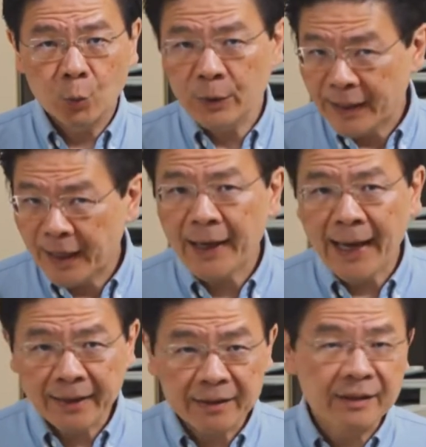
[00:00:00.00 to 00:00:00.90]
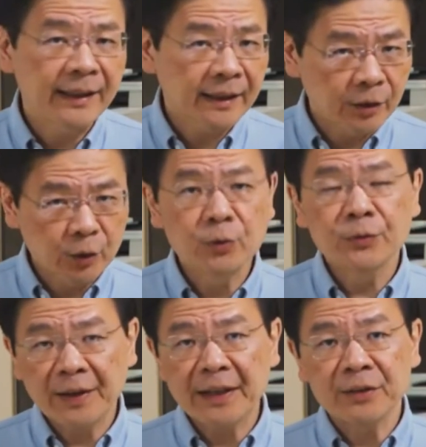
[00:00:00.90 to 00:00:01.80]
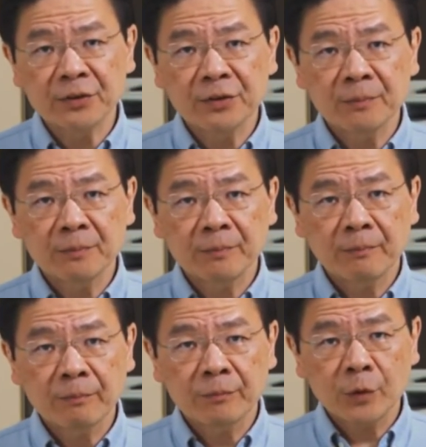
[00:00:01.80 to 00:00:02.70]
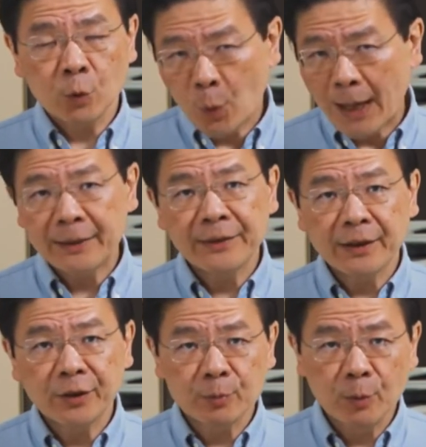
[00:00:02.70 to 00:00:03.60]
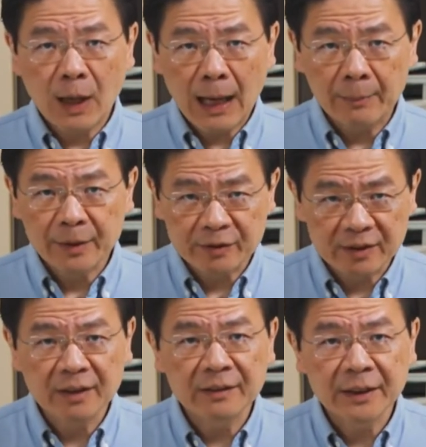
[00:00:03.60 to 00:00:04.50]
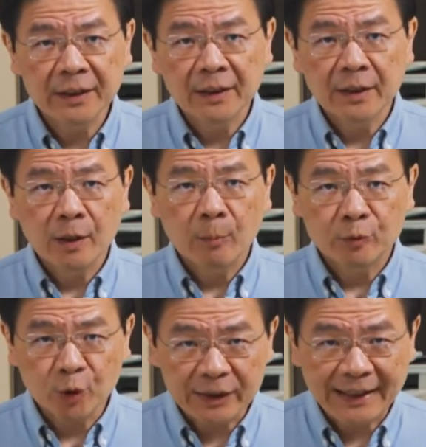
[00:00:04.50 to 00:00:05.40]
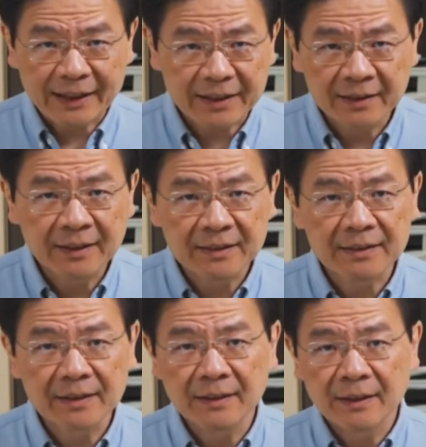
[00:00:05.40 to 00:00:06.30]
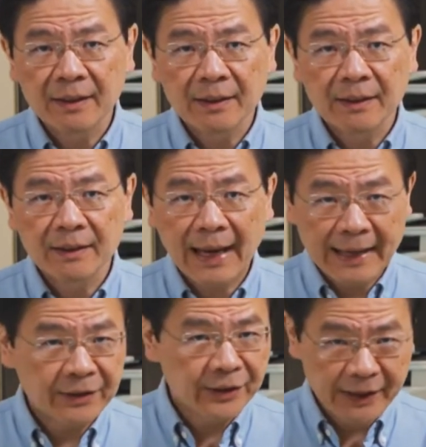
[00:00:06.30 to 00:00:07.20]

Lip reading: We are entering a new phase, one that is more arbitrary, protectionist, and